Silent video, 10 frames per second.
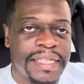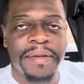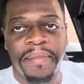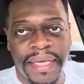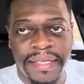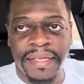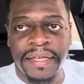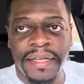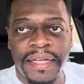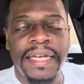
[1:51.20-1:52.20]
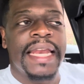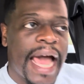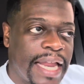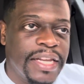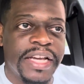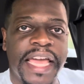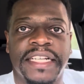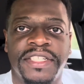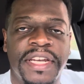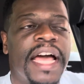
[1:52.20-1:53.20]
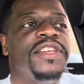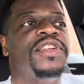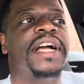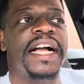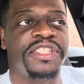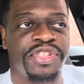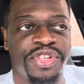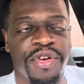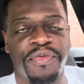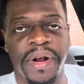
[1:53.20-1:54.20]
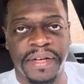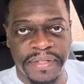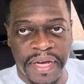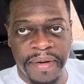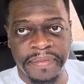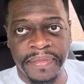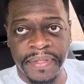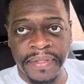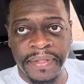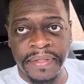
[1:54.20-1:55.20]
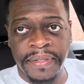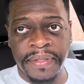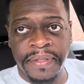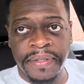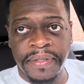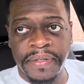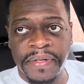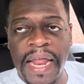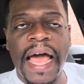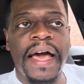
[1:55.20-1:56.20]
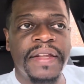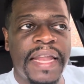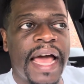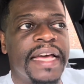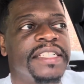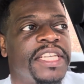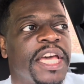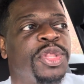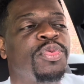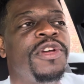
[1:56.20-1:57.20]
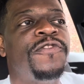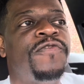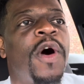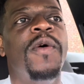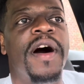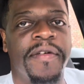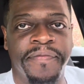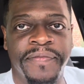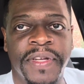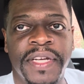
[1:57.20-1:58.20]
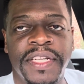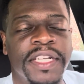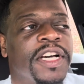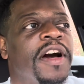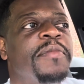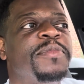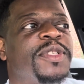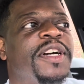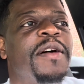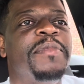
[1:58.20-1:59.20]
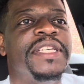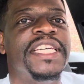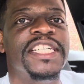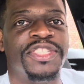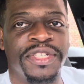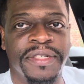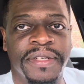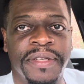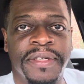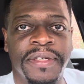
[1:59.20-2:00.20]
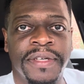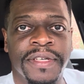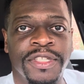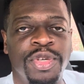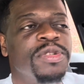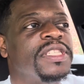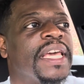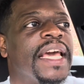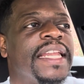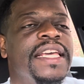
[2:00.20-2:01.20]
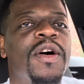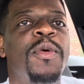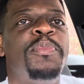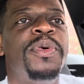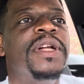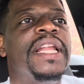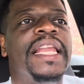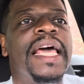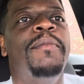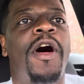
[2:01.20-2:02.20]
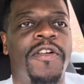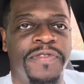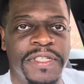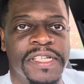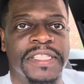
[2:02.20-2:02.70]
to me. Now look at you. Now you done got your shirt wrinkled up. Now it take 3-4 of them to come and get you. You scared he gonna pull a limb off of you